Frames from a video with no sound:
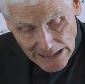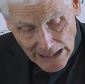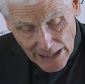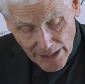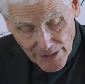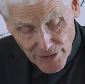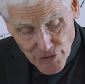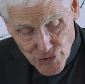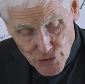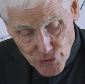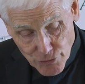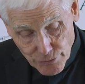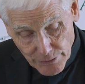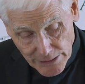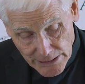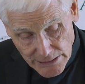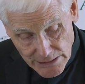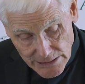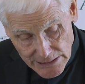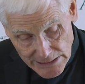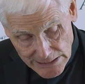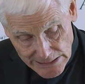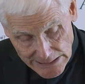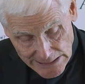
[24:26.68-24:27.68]
on a
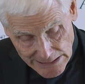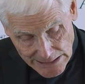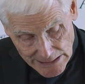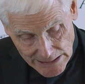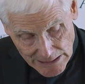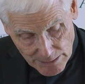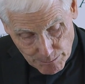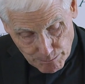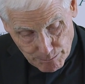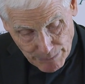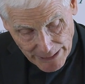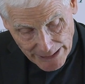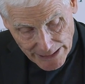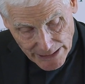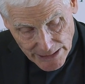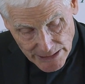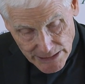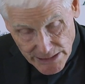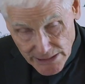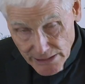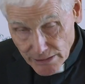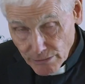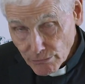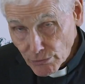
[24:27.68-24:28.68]
street,
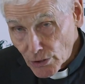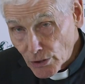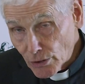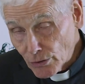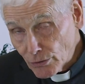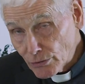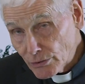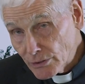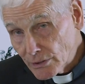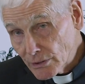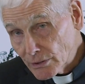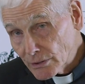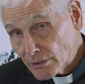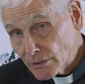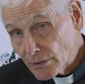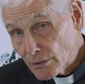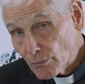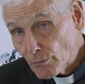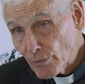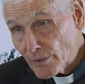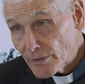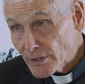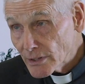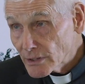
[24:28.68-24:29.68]
Beddington Road,
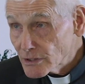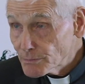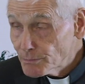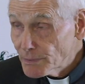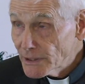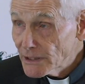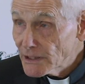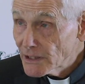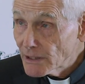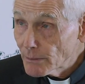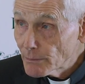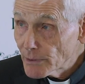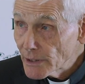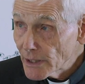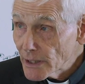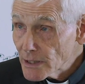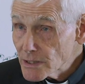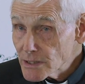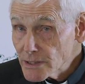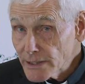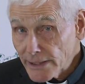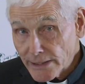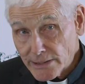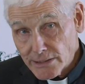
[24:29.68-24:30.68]
where the speed limit is
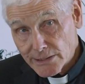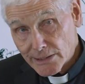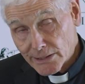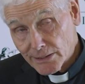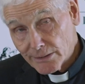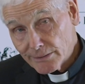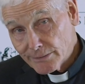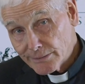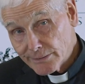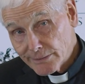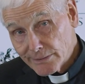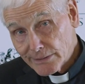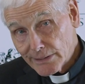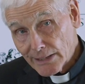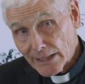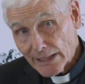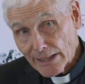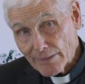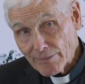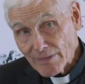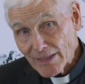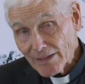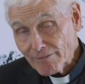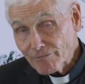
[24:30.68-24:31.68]
sixty.
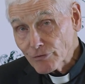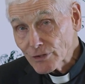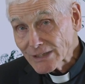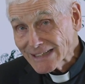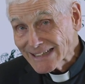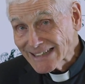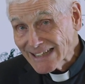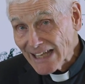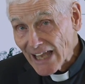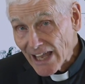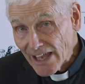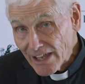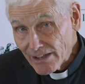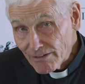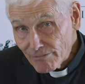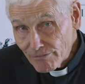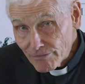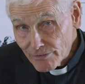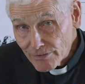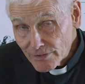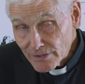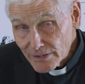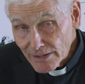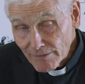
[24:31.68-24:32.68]
And they
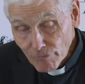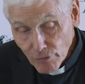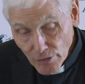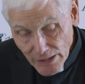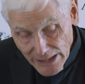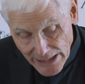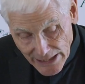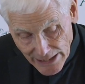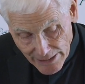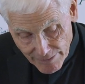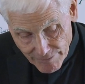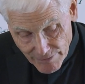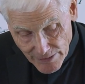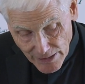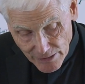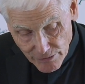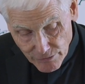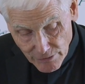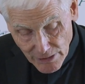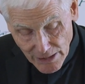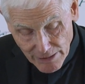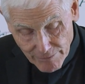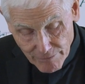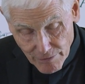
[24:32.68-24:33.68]
forgave, they forgave that
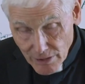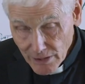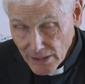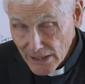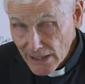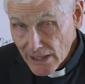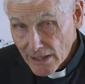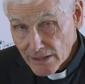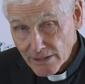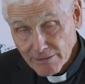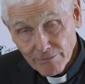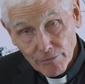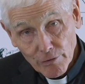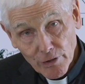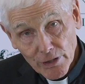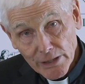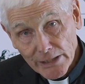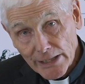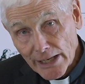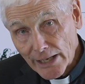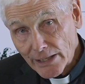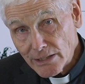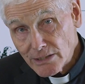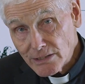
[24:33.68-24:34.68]
driver the very
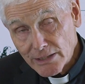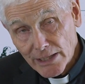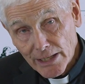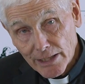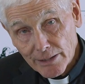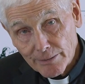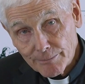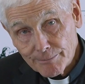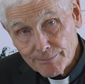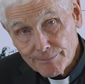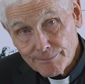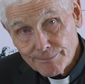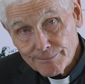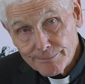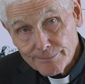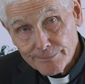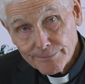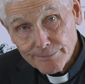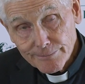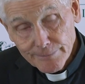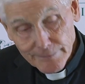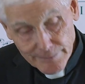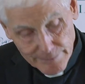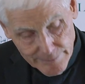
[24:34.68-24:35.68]
next day,
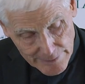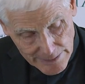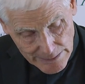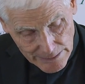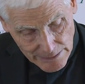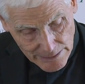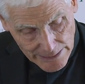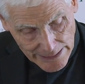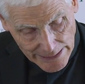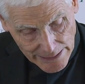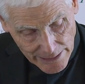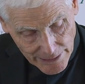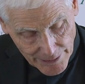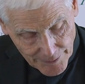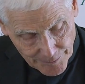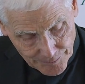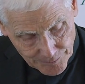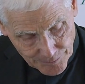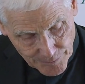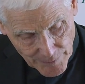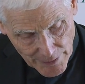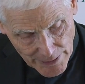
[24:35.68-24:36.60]
Layla.